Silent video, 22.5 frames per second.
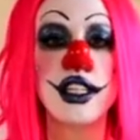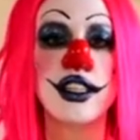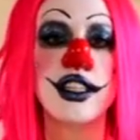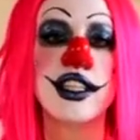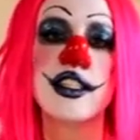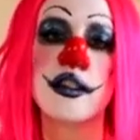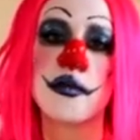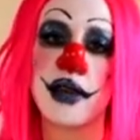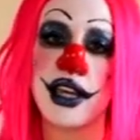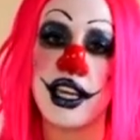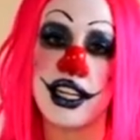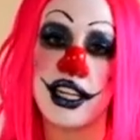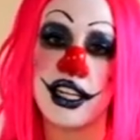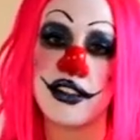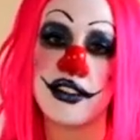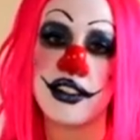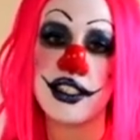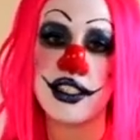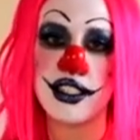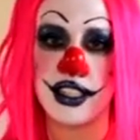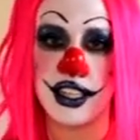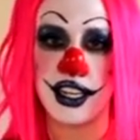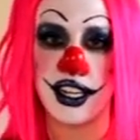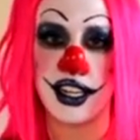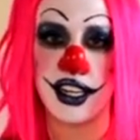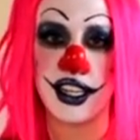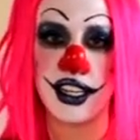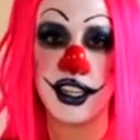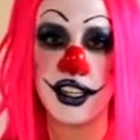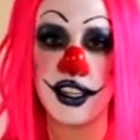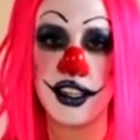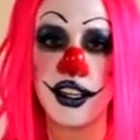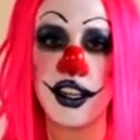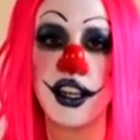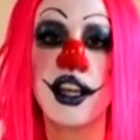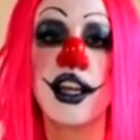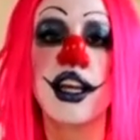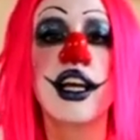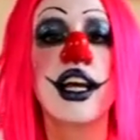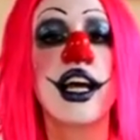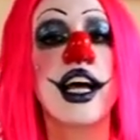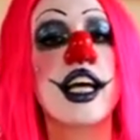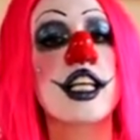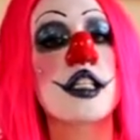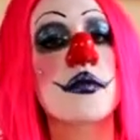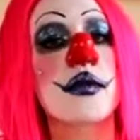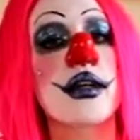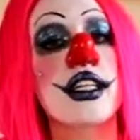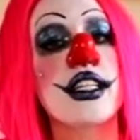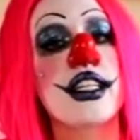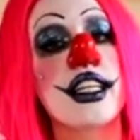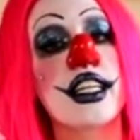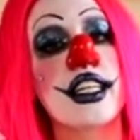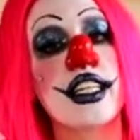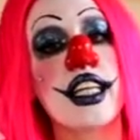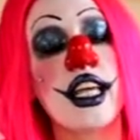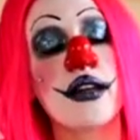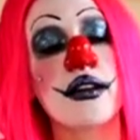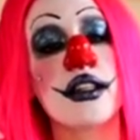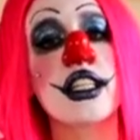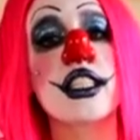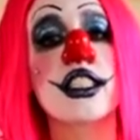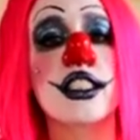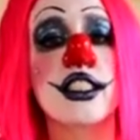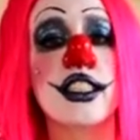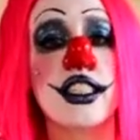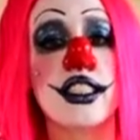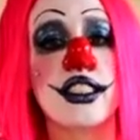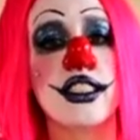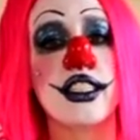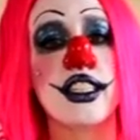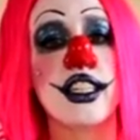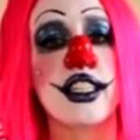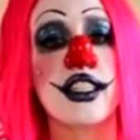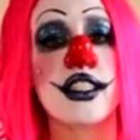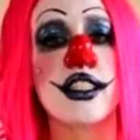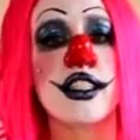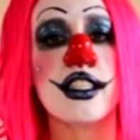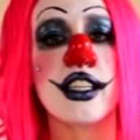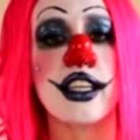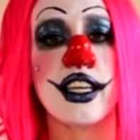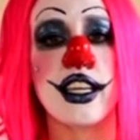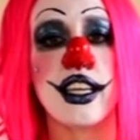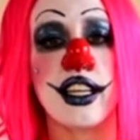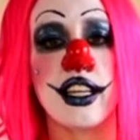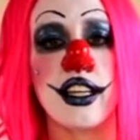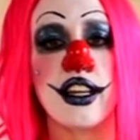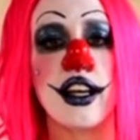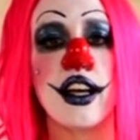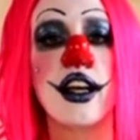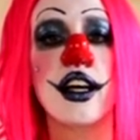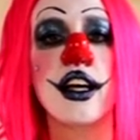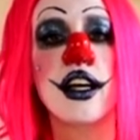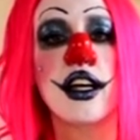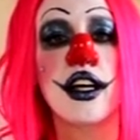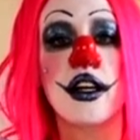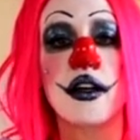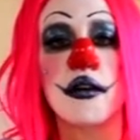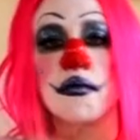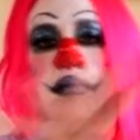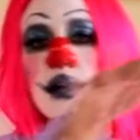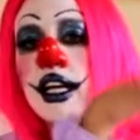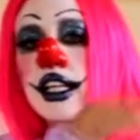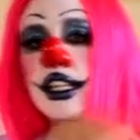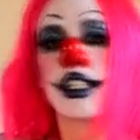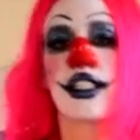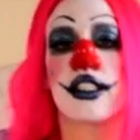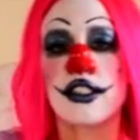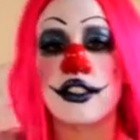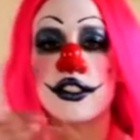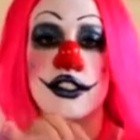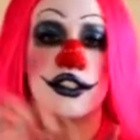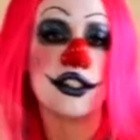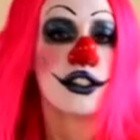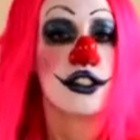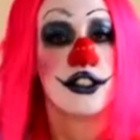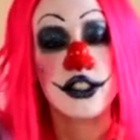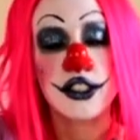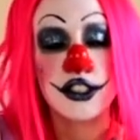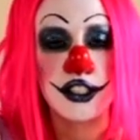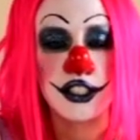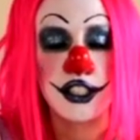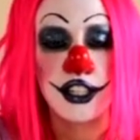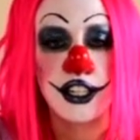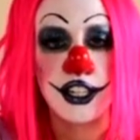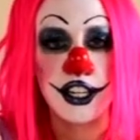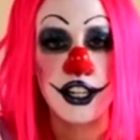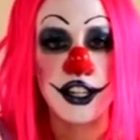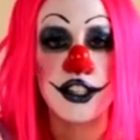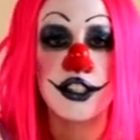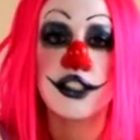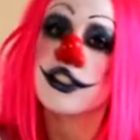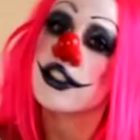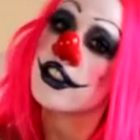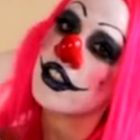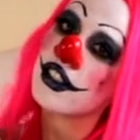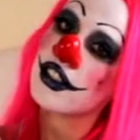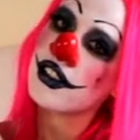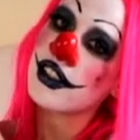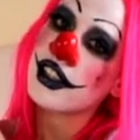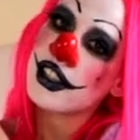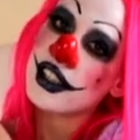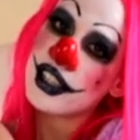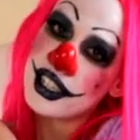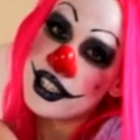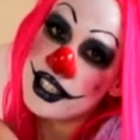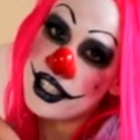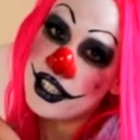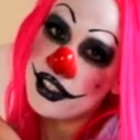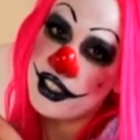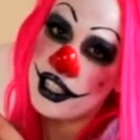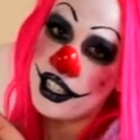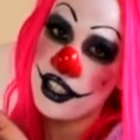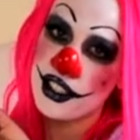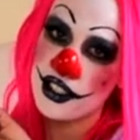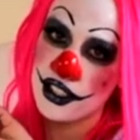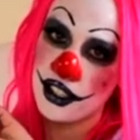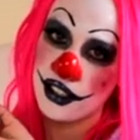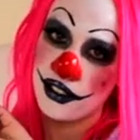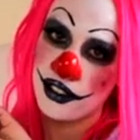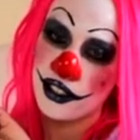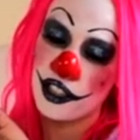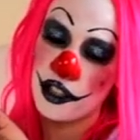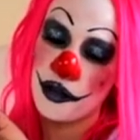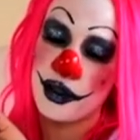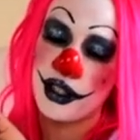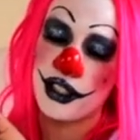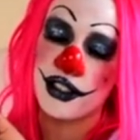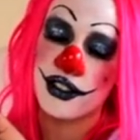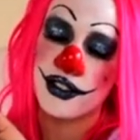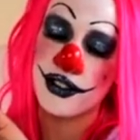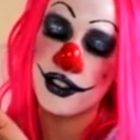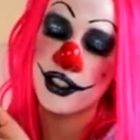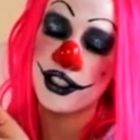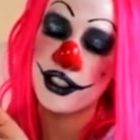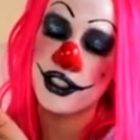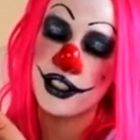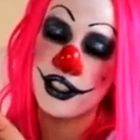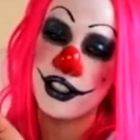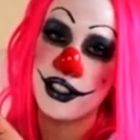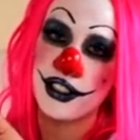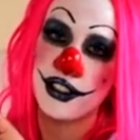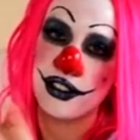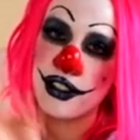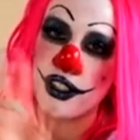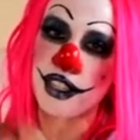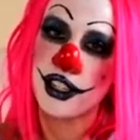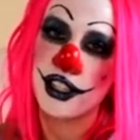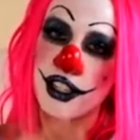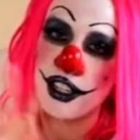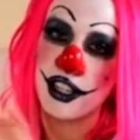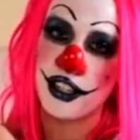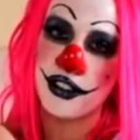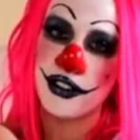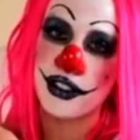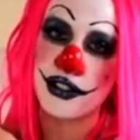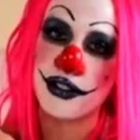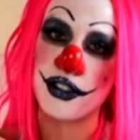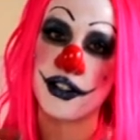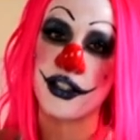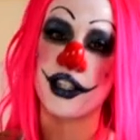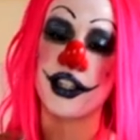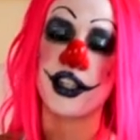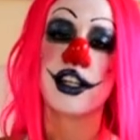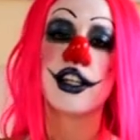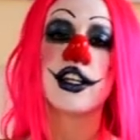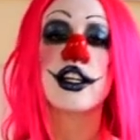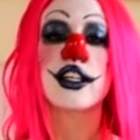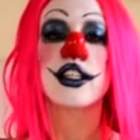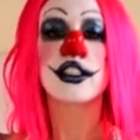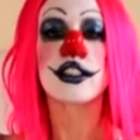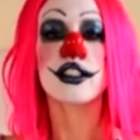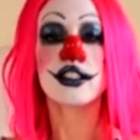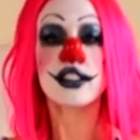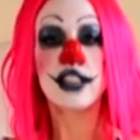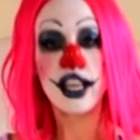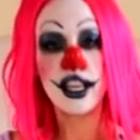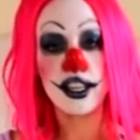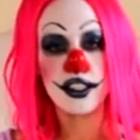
This man I was dating has been nicknamed Shit Sheets in my little social circle. So that's how he's going to be referred to going forward. So